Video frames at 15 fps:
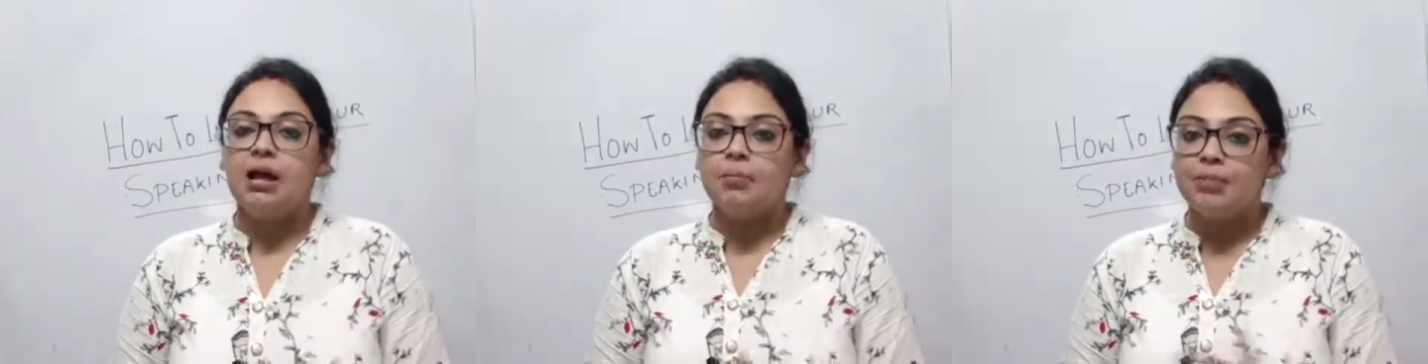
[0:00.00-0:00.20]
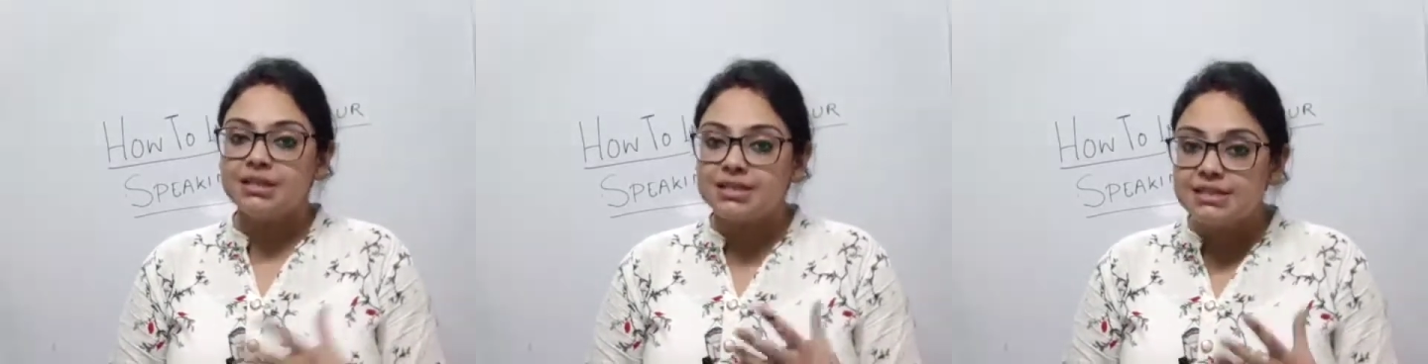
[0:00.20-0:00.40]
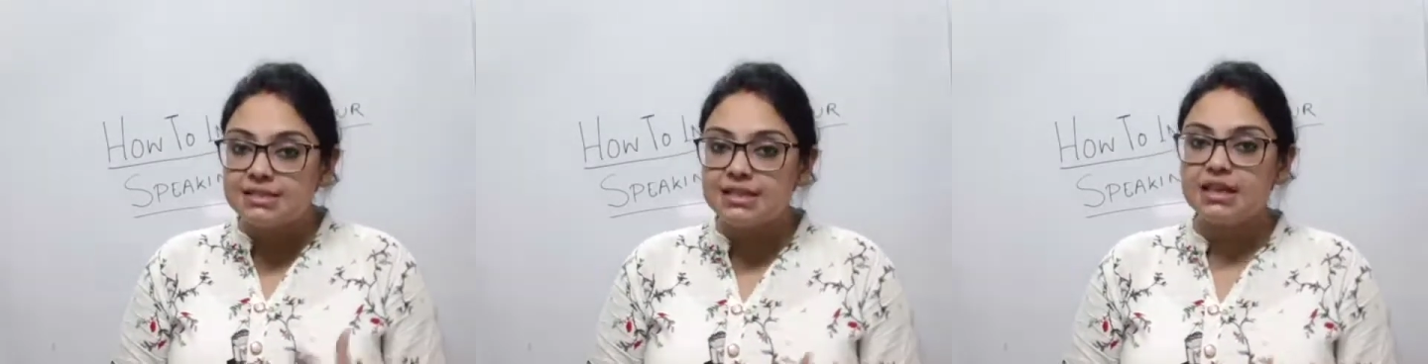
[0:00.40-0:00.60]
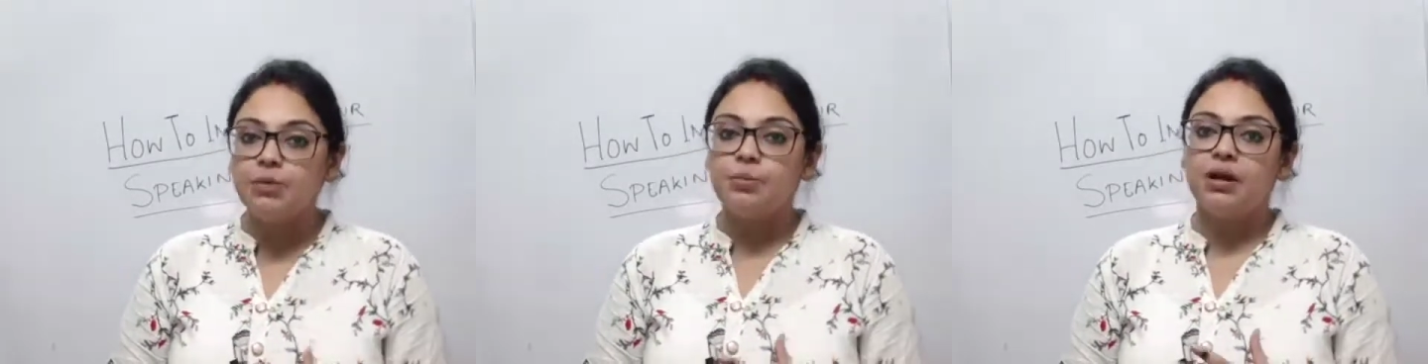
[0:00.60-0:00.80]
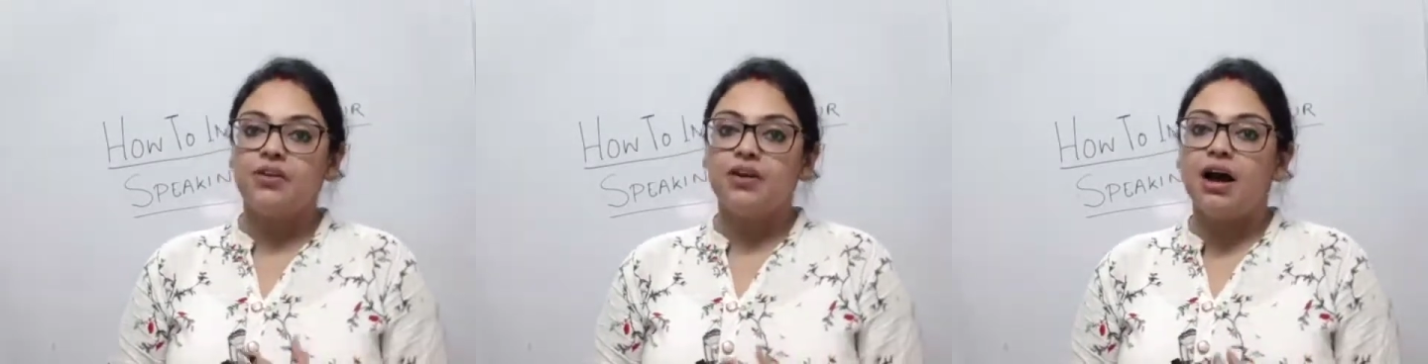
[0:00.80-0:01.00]
but still
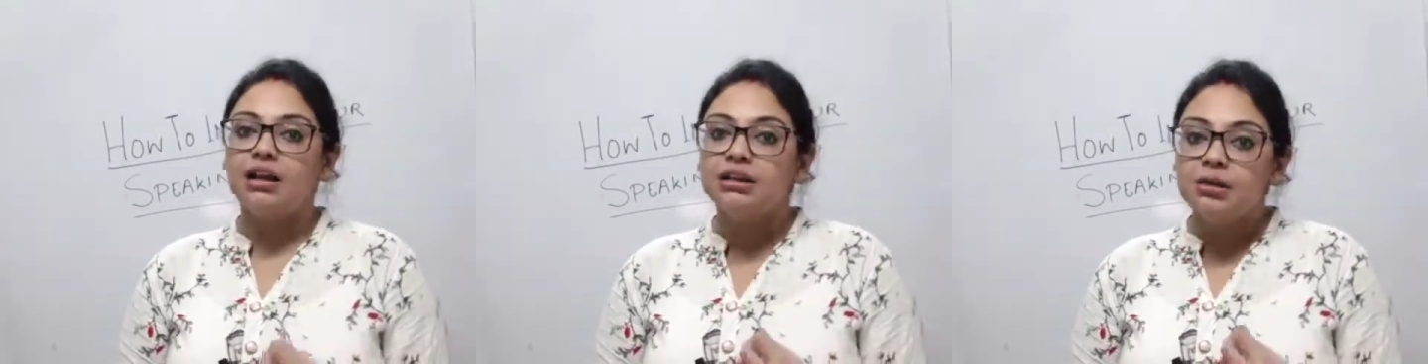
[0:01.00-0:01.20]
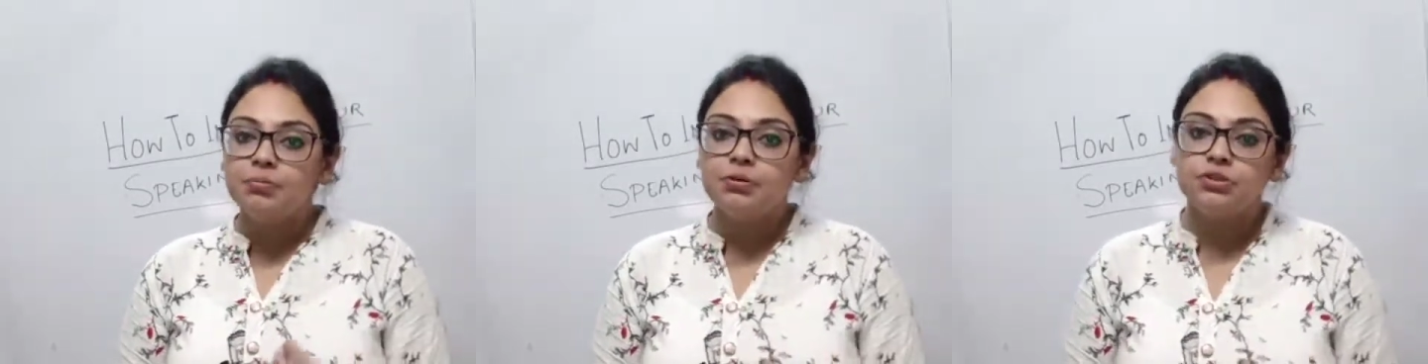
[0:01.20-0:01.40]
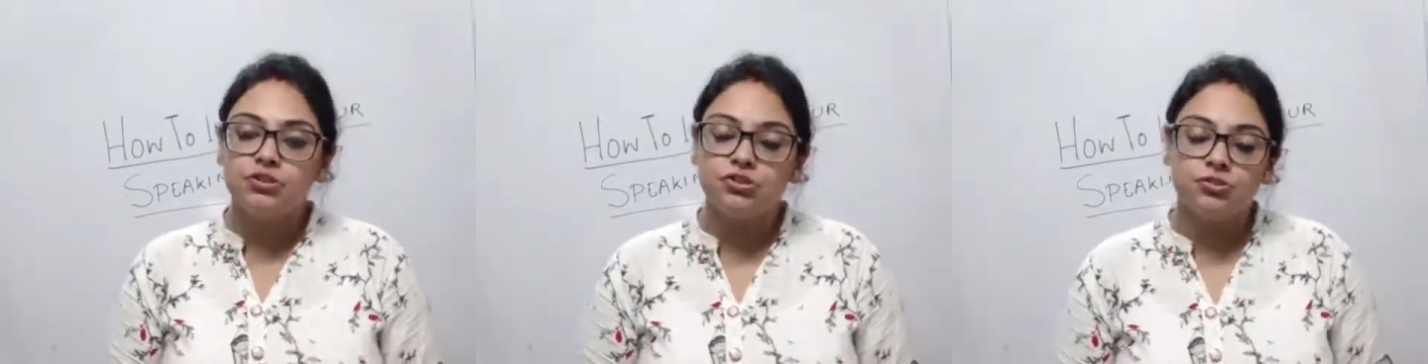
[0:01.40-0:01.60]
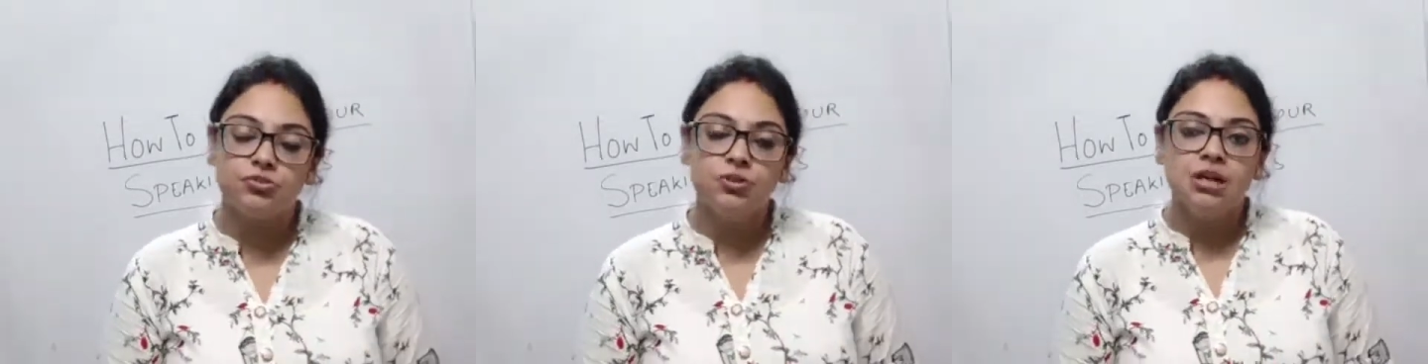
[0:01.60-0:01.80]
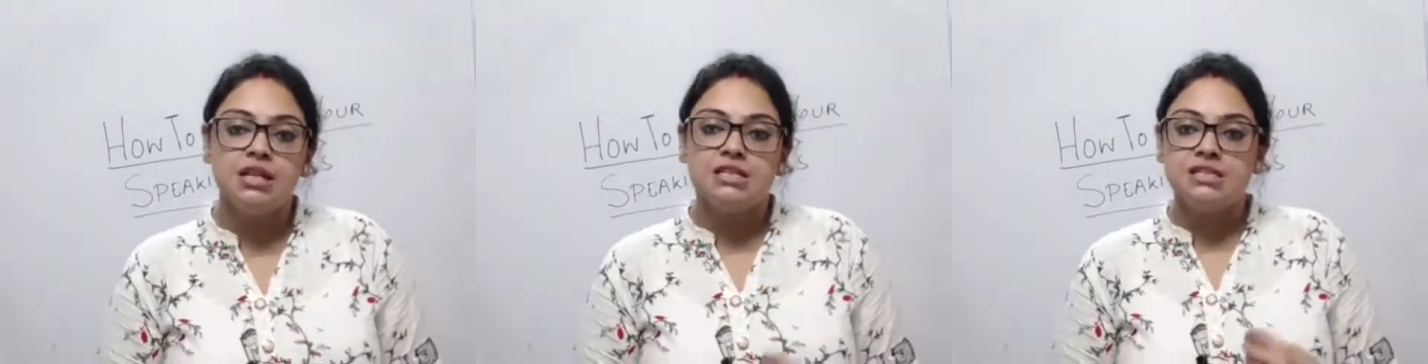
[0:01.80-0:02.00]
we are unable to
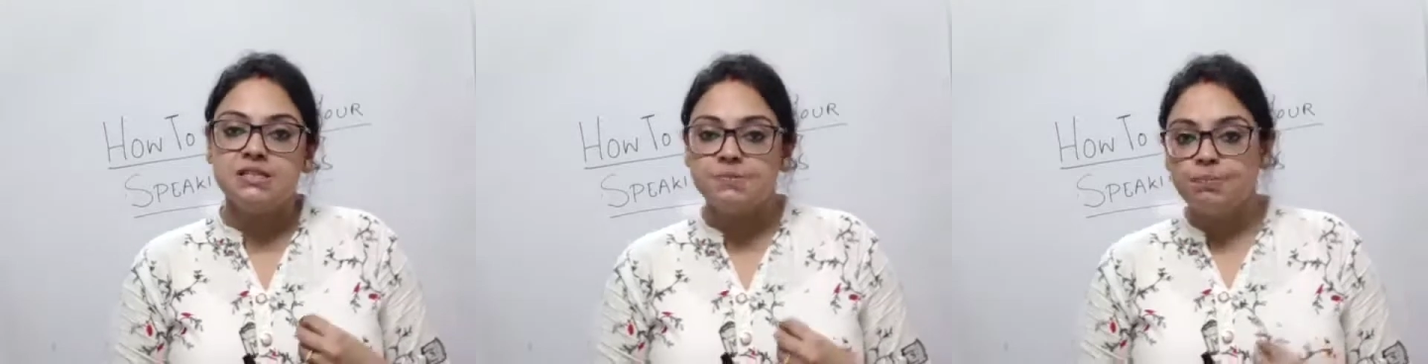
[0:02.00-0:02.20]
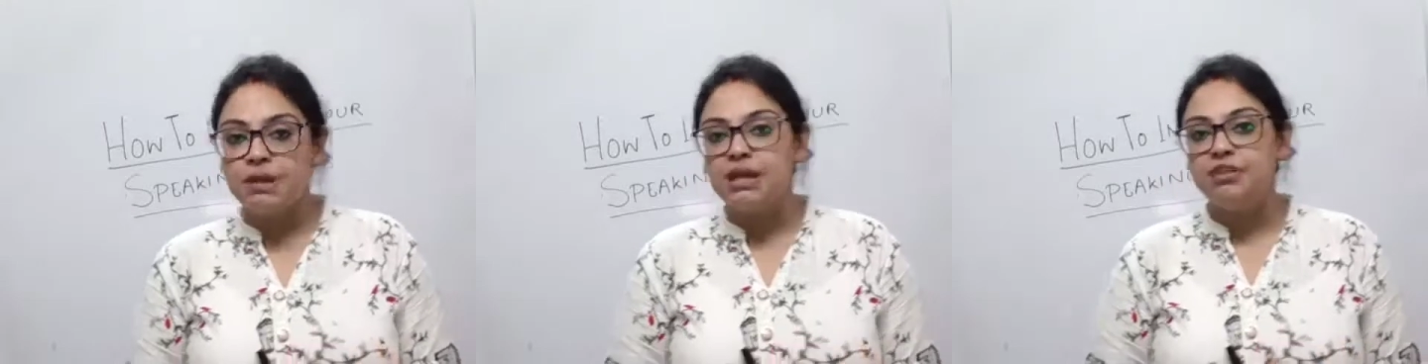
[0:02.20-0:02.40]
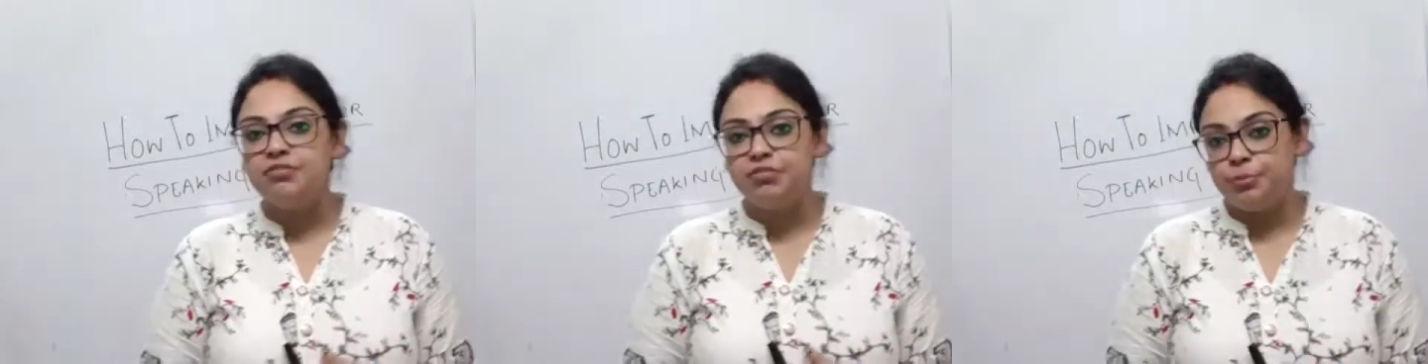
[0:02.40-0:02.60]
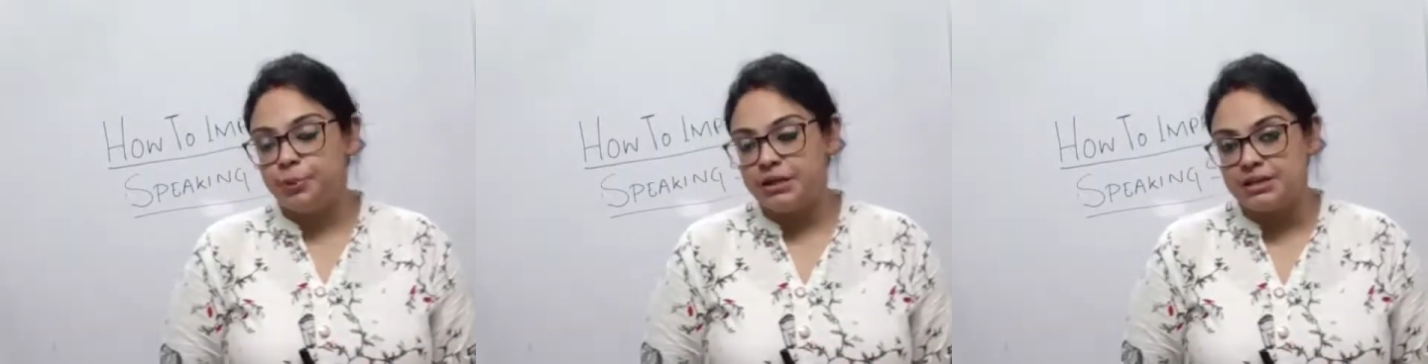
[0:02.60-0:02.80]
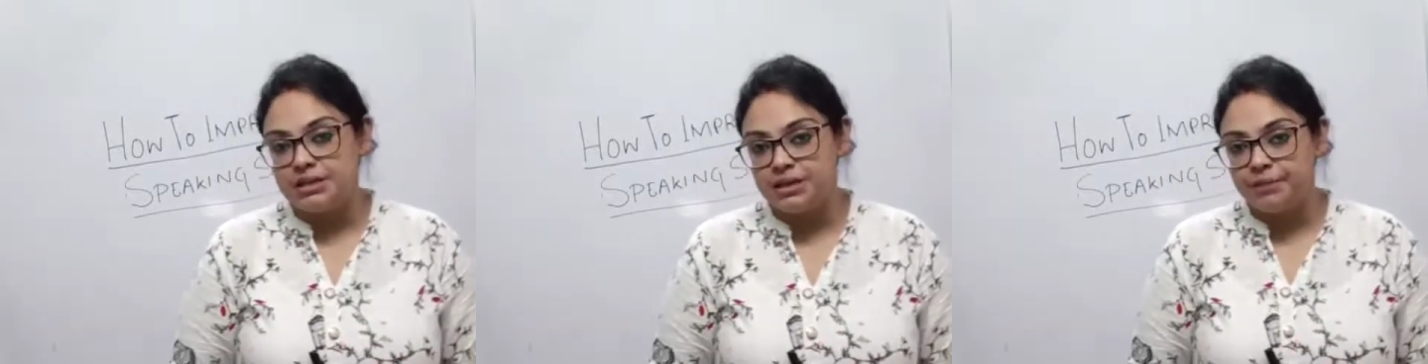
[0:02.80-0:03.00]
speak
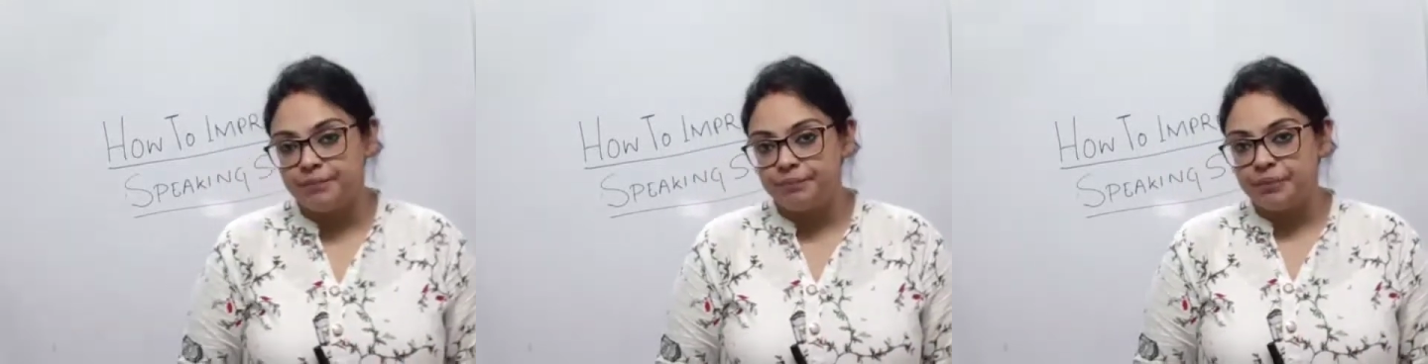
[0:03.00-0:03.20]
fluently.